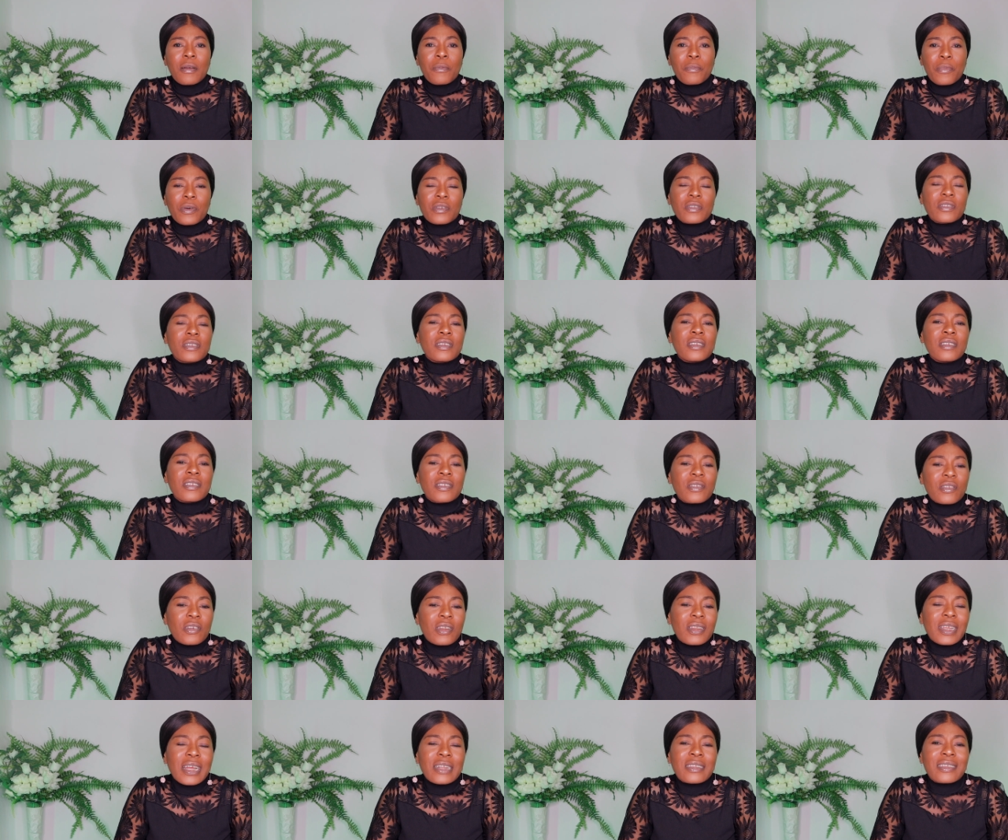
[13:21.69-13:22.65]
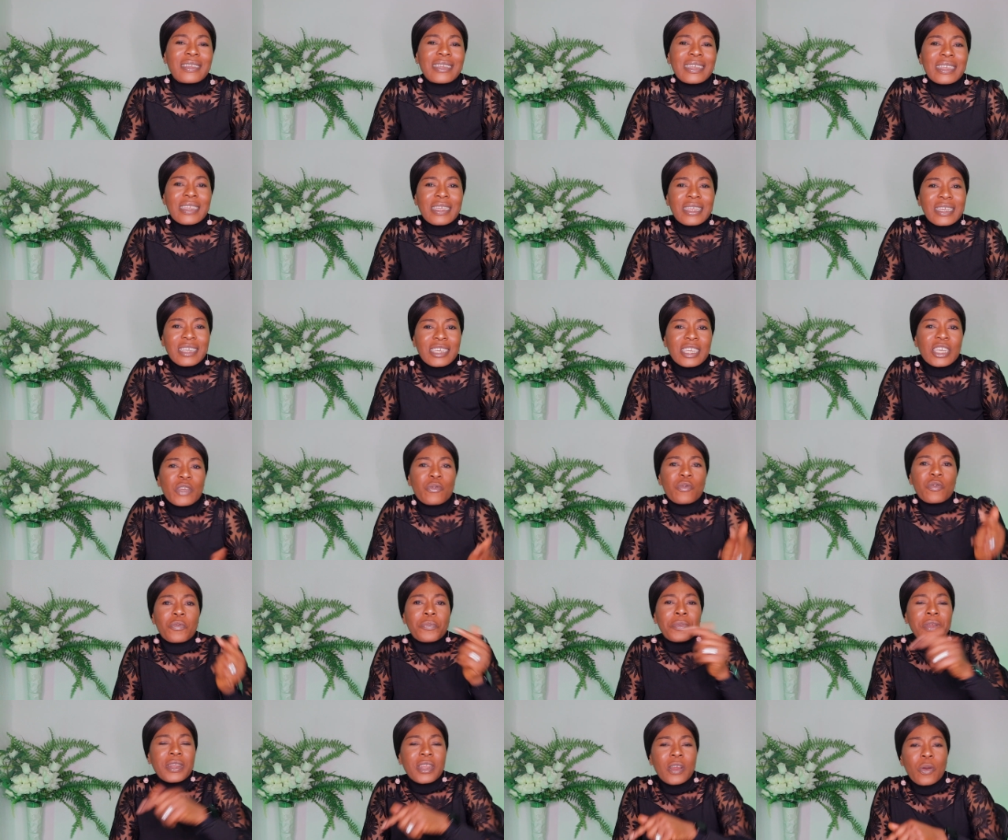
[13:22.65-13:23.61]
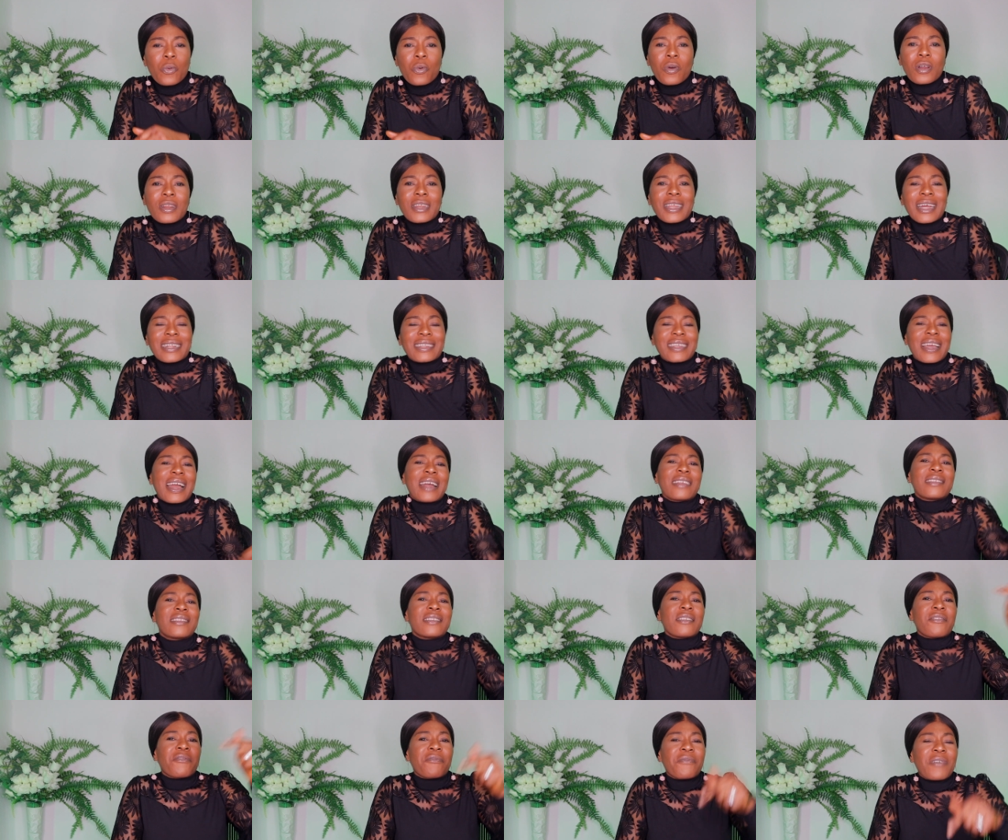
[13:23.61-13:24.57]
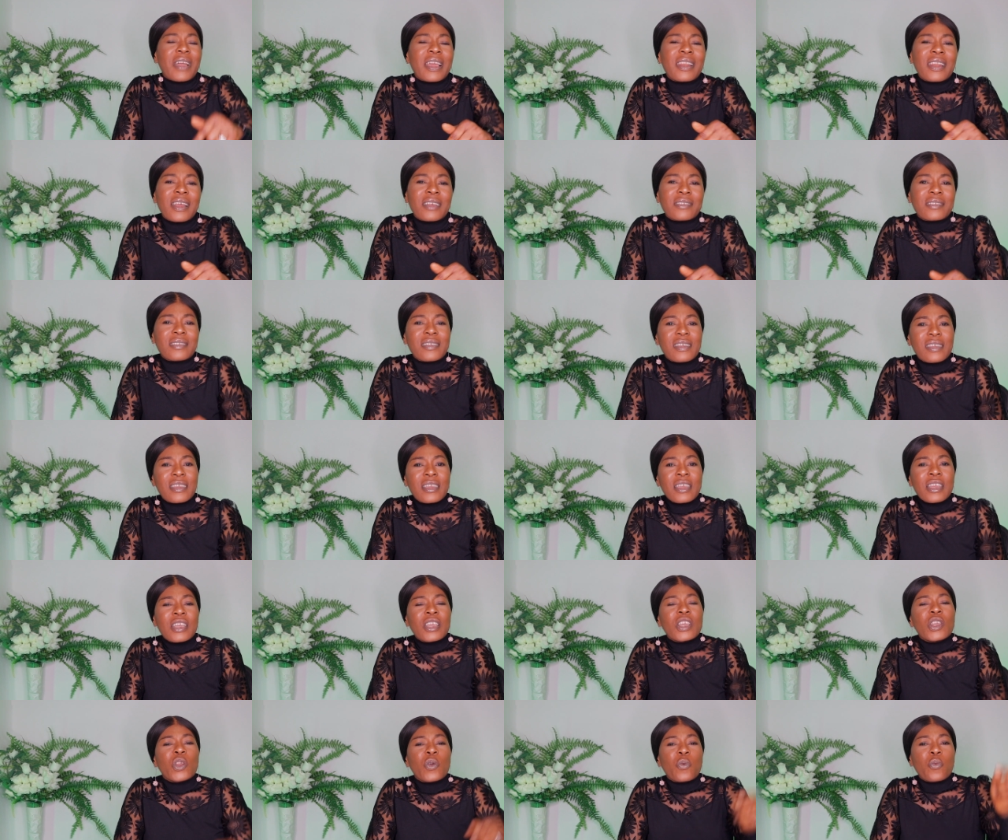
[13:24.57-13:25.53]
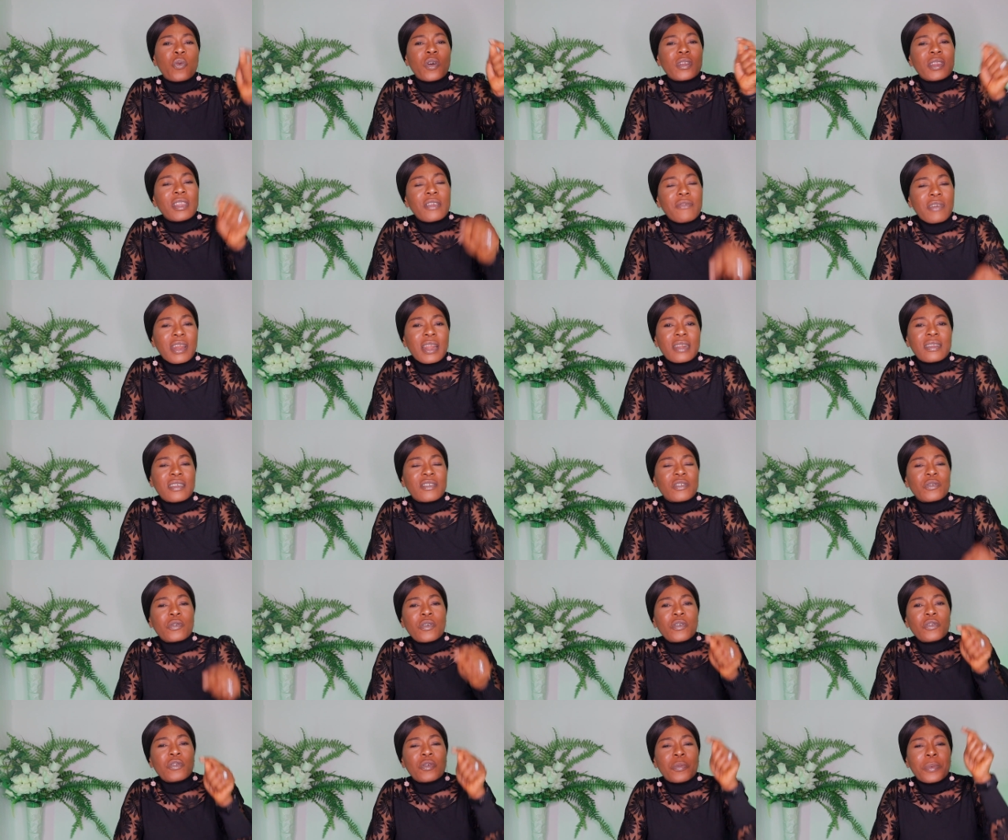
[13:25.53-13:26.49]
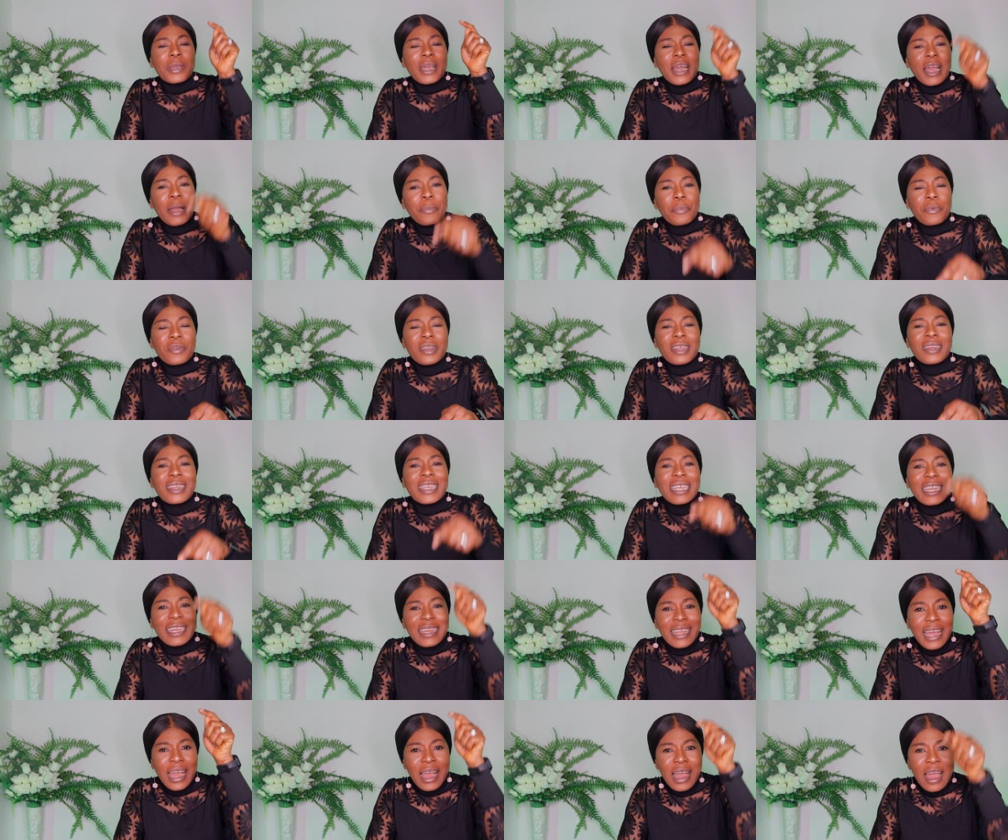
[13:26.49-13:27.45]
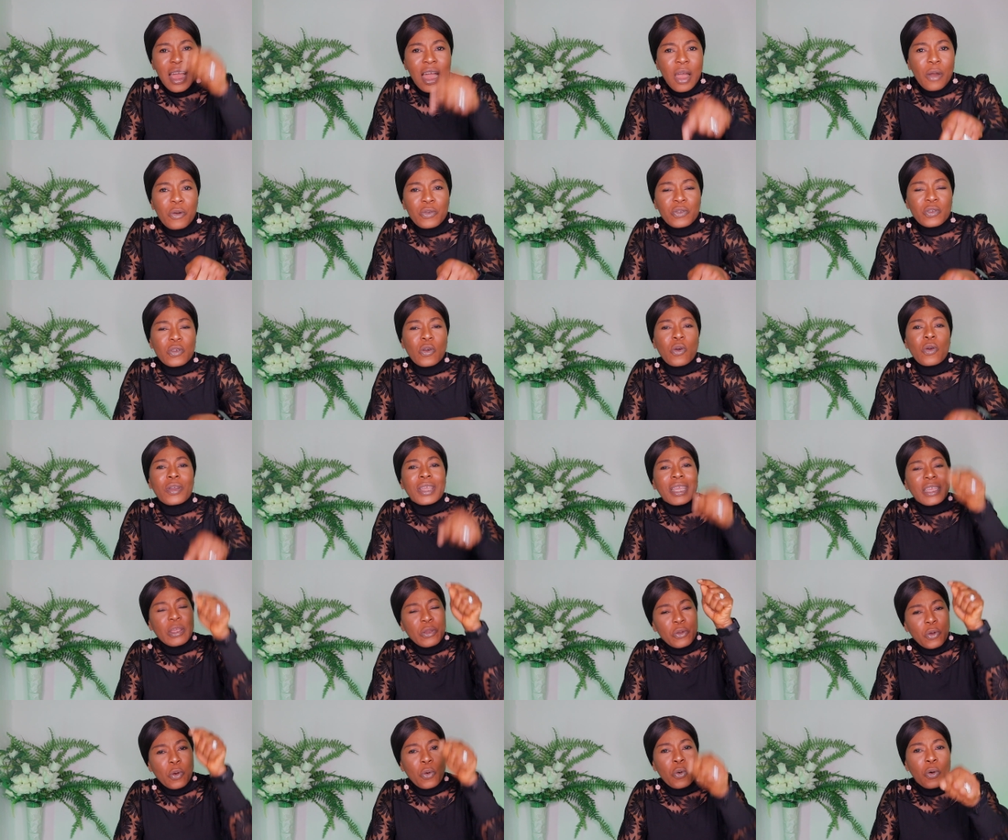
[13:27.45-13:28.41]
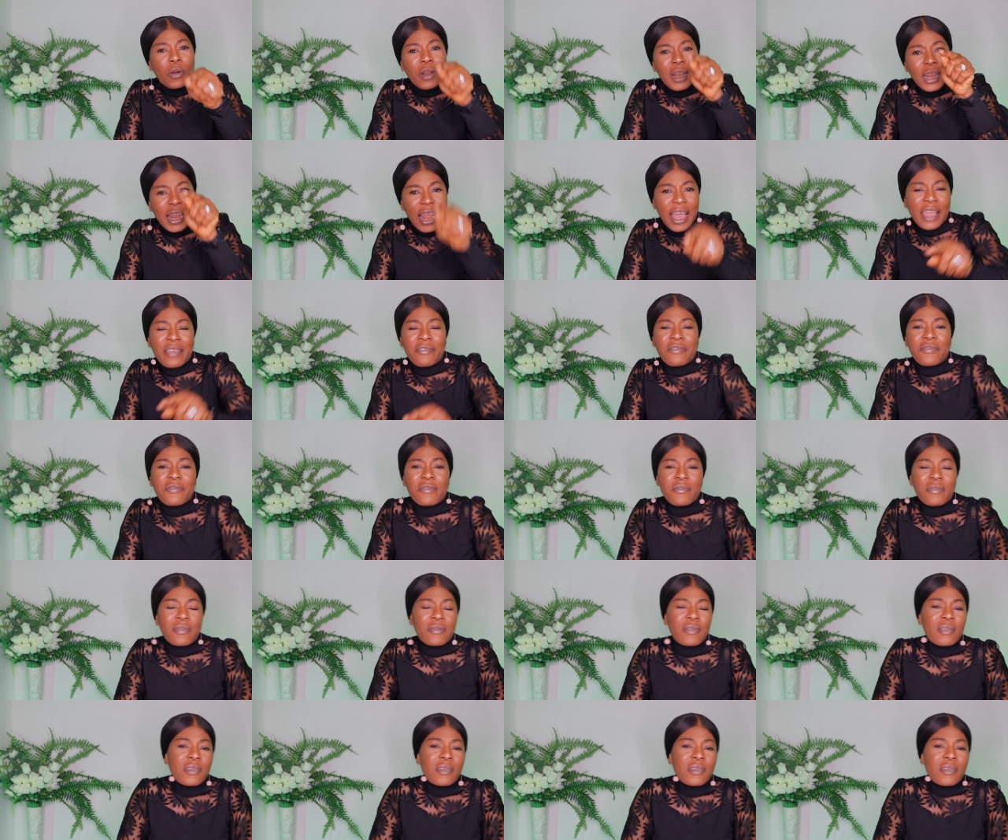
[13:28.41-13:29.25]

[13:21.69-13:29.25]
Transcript: But it's not that she will be the one that has the final say in whatever that is going to be happening in the house or in your own life.